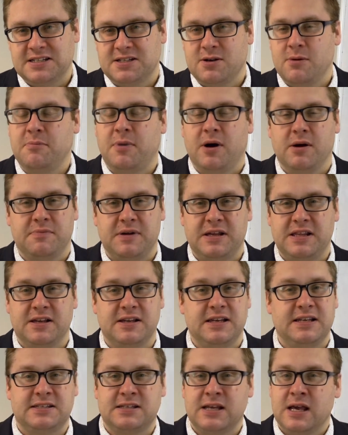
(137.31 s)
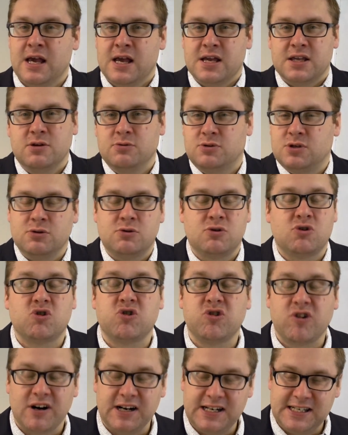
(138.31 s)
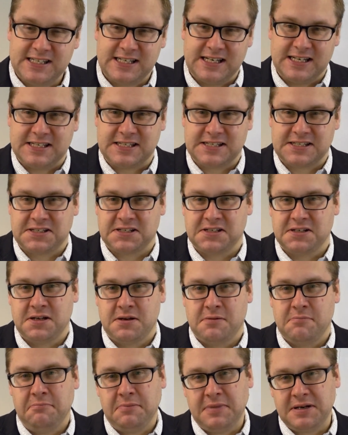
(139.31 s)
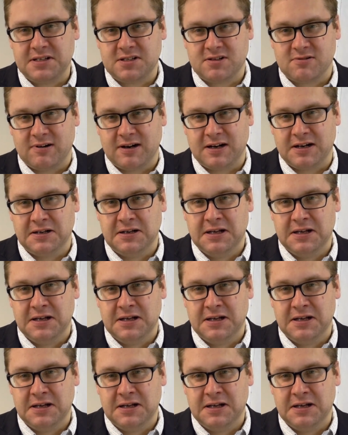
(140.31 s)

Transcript: So it might be that you do crisis mentoring,